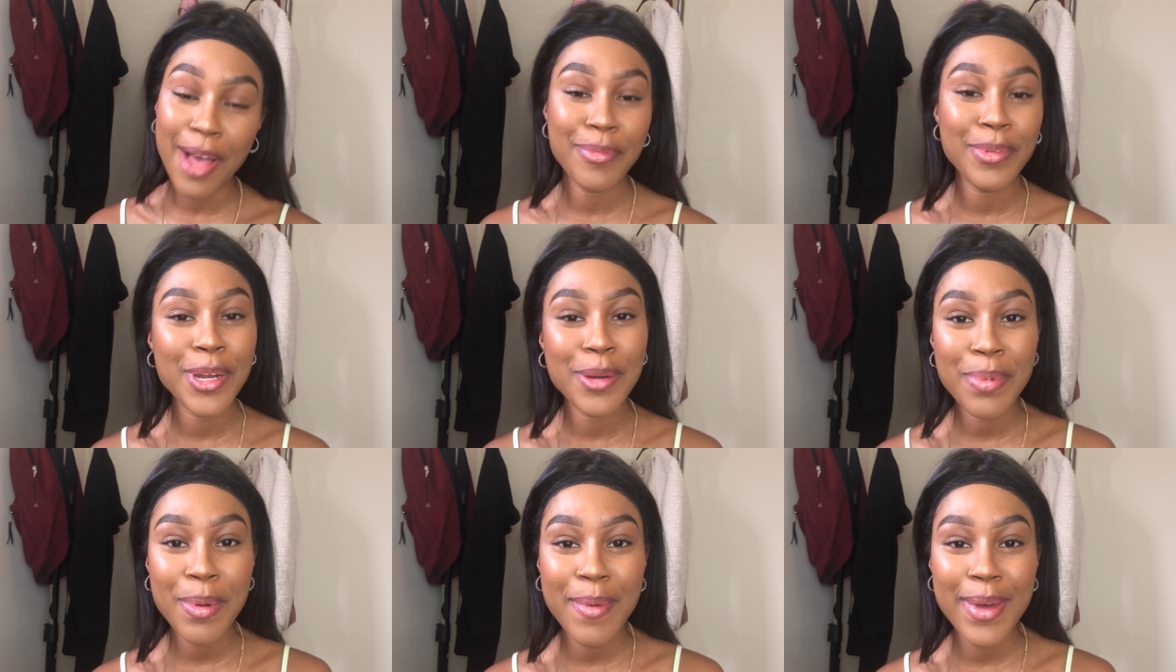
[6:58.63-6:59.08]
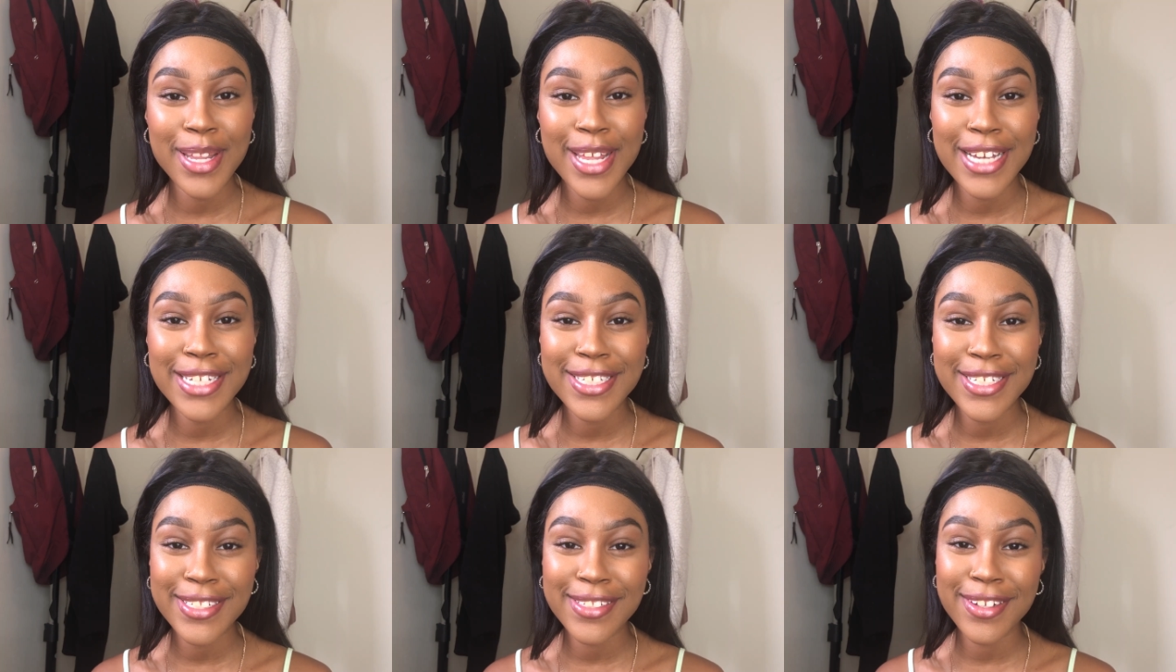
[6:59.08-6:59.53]
I'm gonna put my
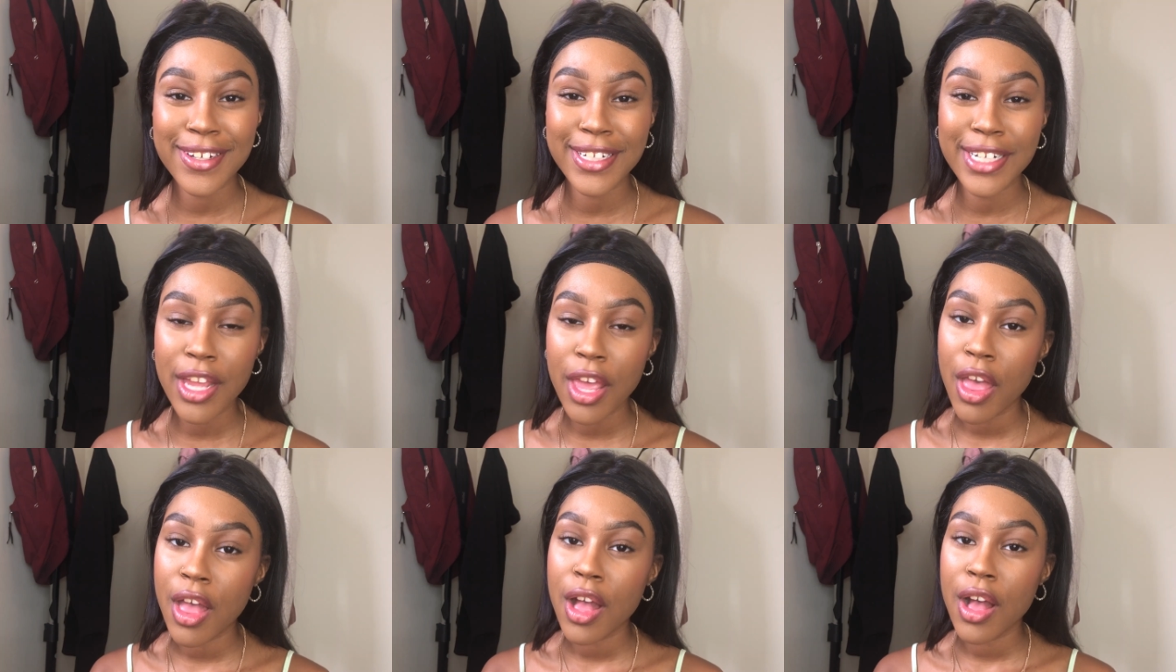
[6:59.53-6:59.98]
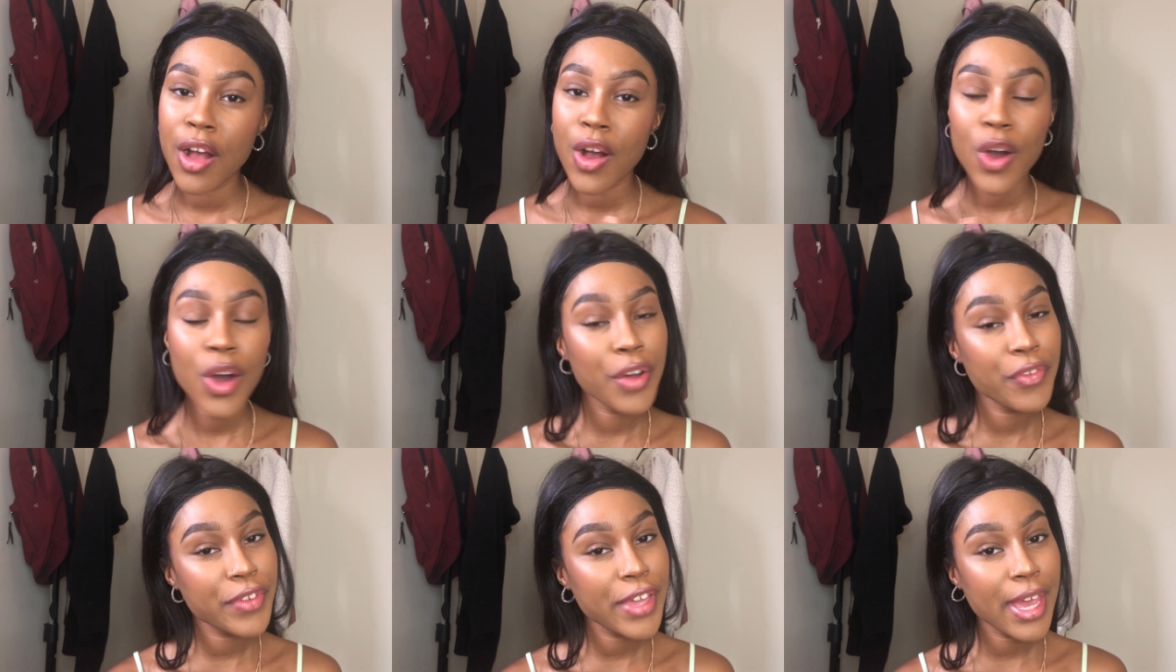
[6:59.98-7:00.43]
lashes on
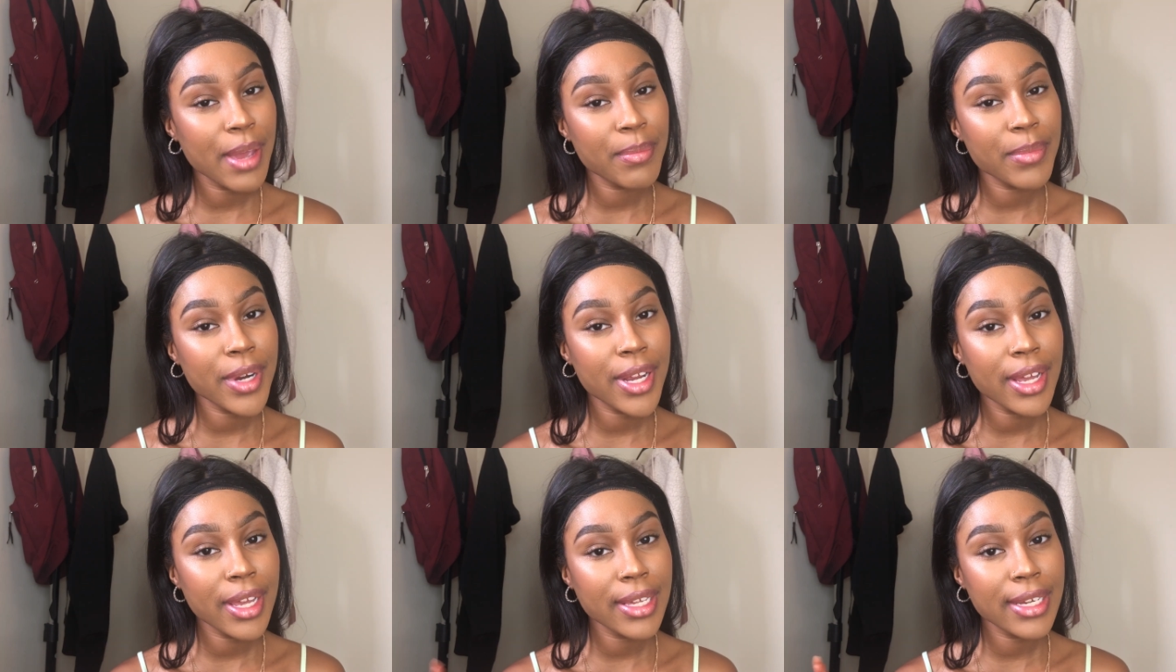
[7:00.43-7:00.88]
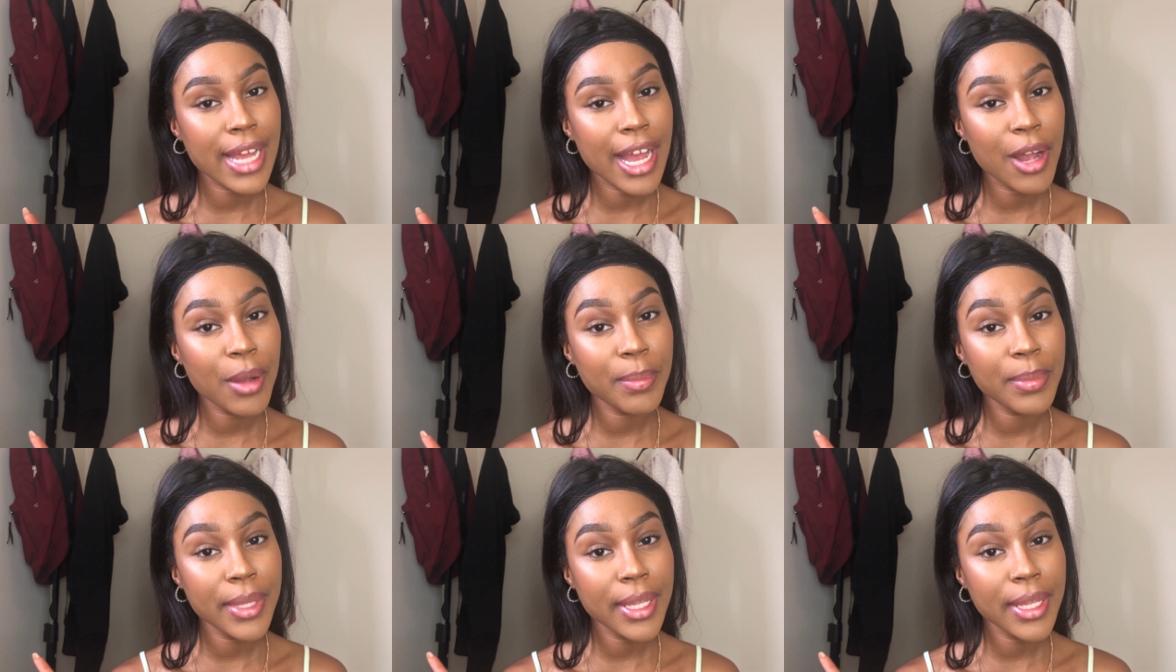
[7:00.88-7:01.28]
off camera and I'll